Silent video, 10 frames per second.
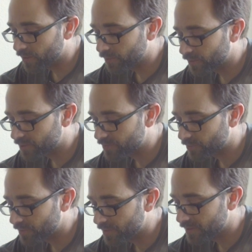well it works
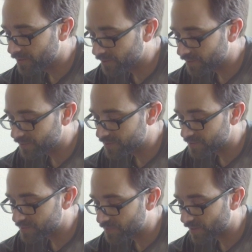for me, and give you
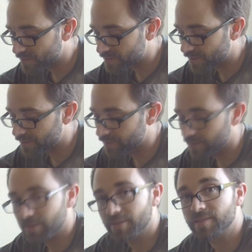some specs on
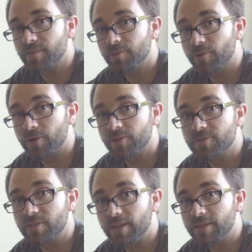
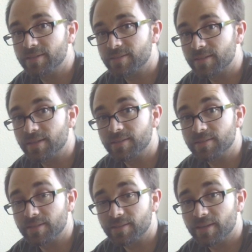SWRs and lengths and
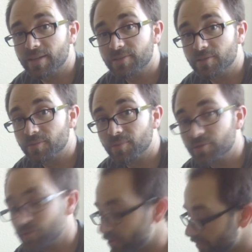things like that so you can
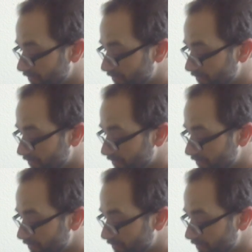build your